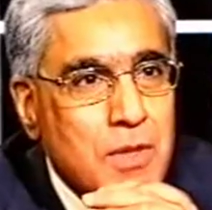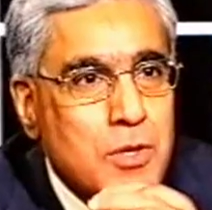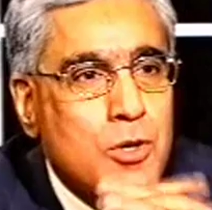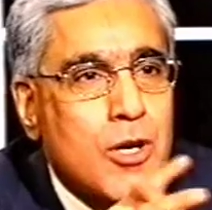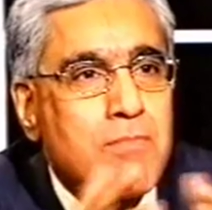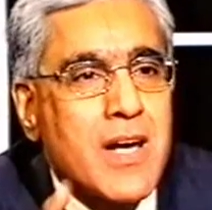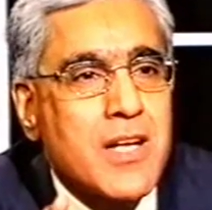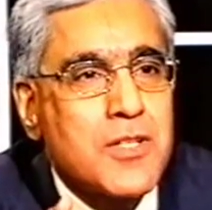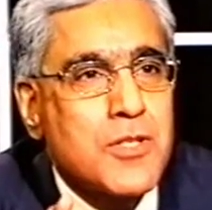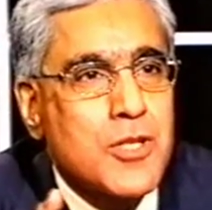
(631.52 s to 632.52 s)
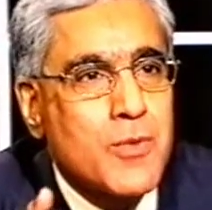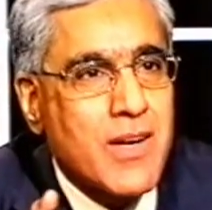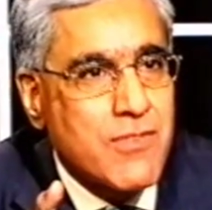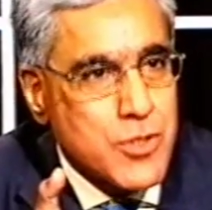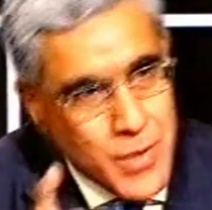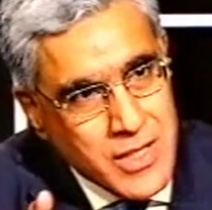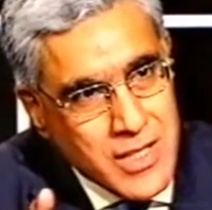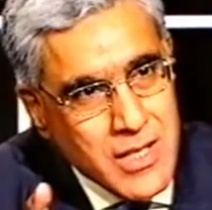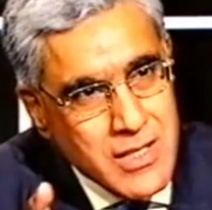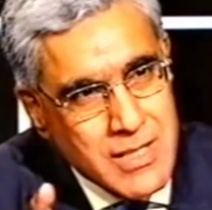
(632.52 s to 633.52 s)
year, you got married to your wife,
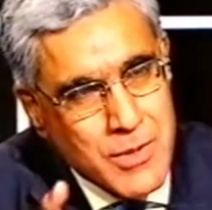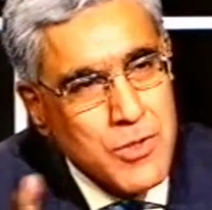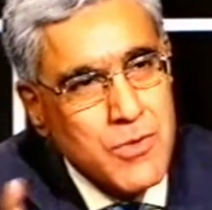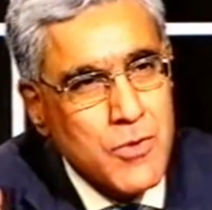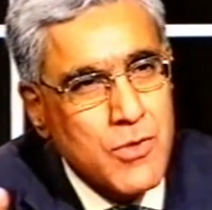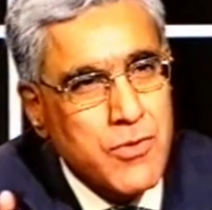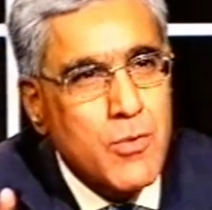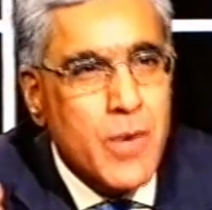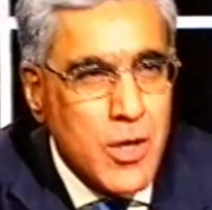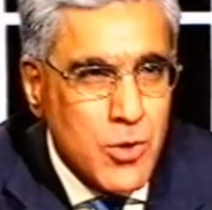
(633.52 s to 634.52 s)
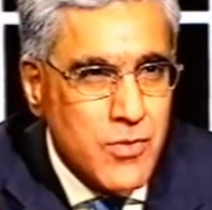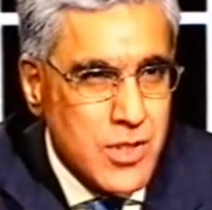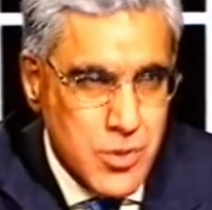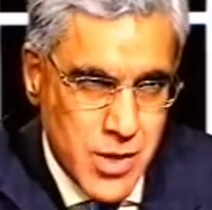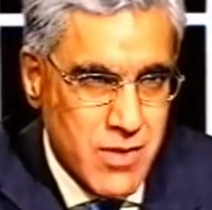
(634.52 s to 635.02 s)
Swati, someone you've known for well over